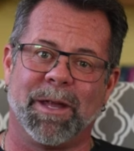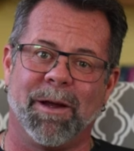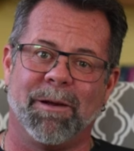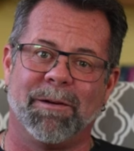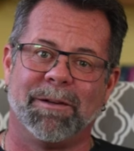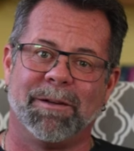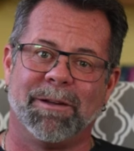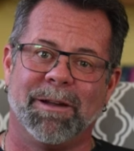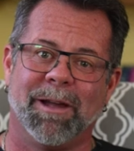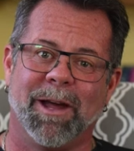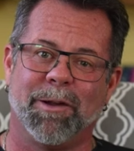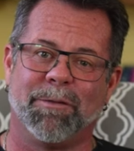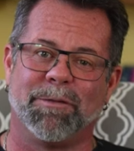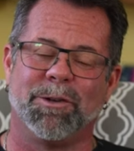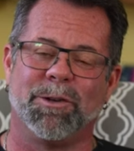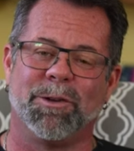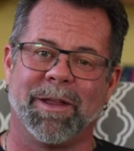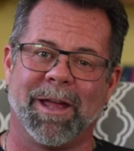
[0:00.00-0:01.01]
I don't know if
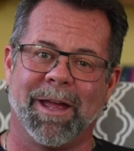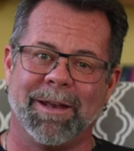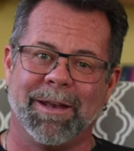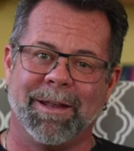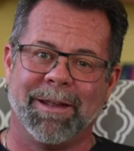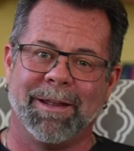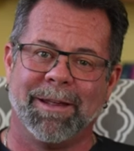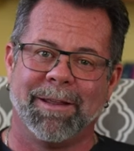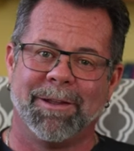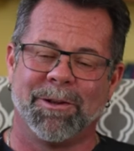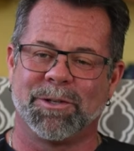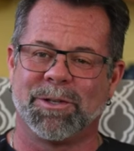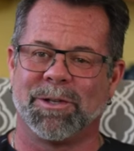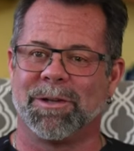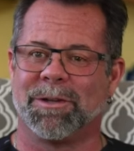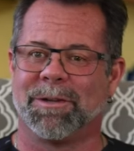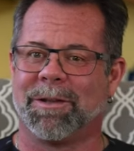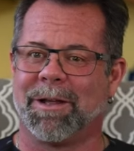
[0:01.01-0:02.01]
you knew that. There's
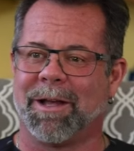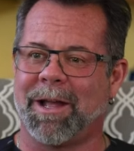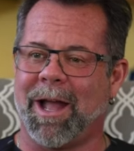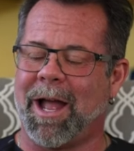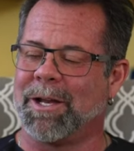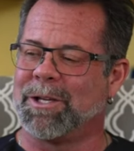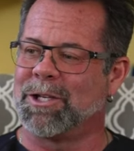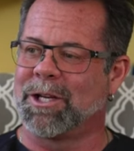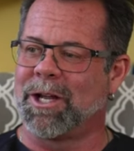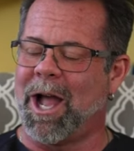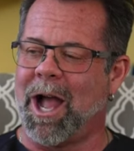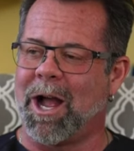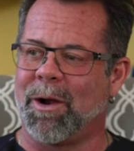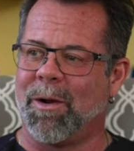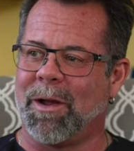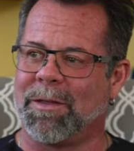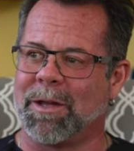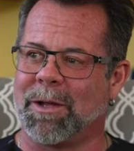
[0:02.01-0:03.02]
a, a guy in
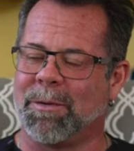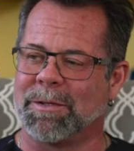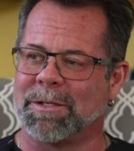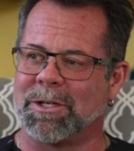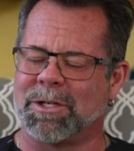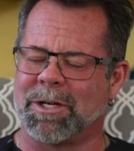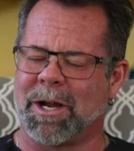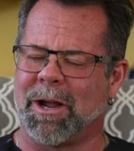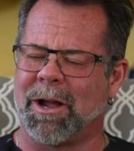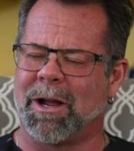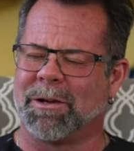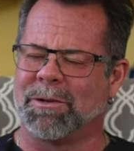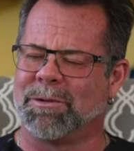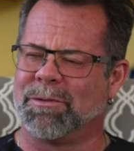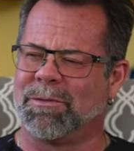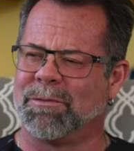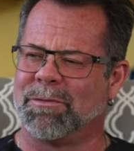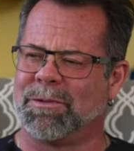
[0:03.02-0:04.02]
Chicago, I think it was the Chicago
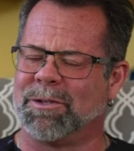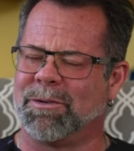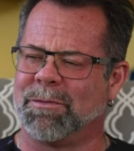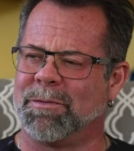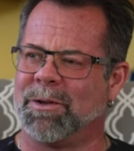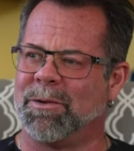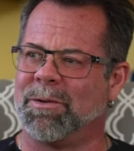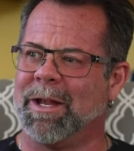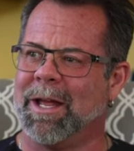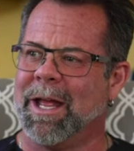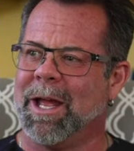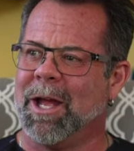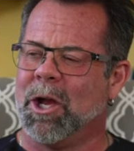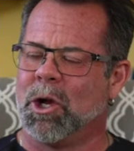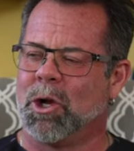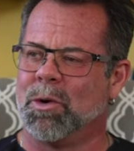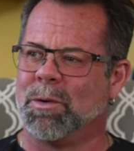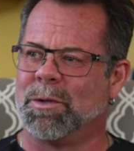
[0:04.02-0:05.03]
Tri- Tribune,
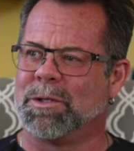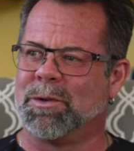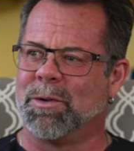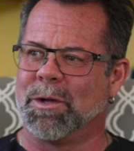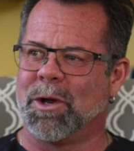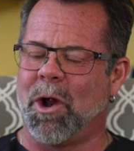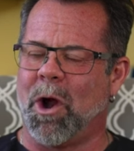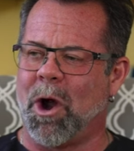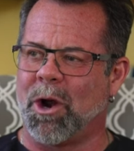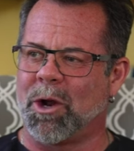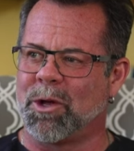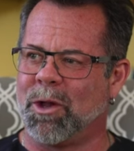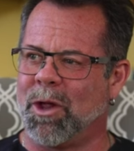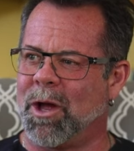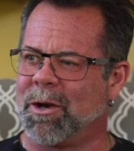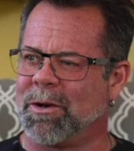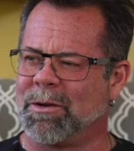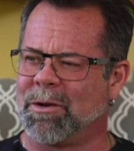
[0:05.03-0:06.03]
who was doing an article
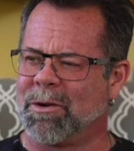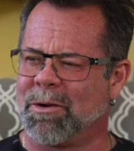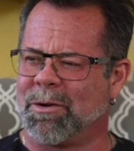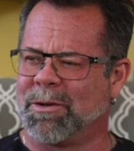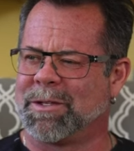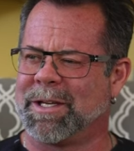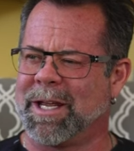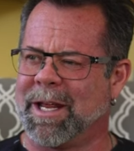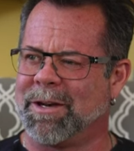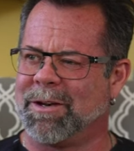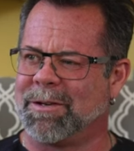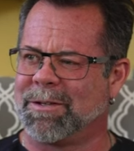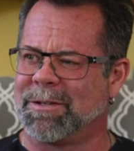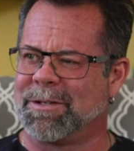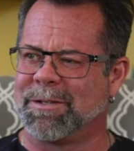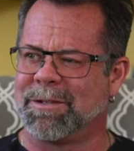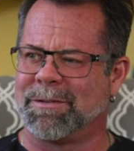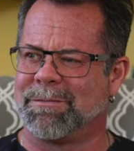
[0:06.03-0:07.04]
on Colonel
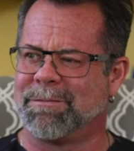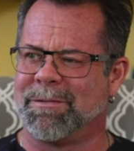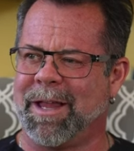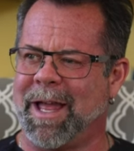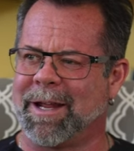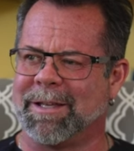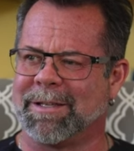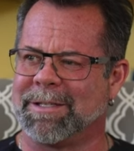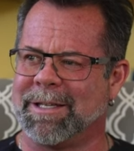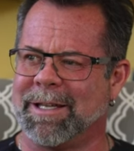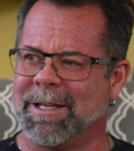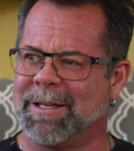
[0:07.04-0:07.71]
Sanders' legacy.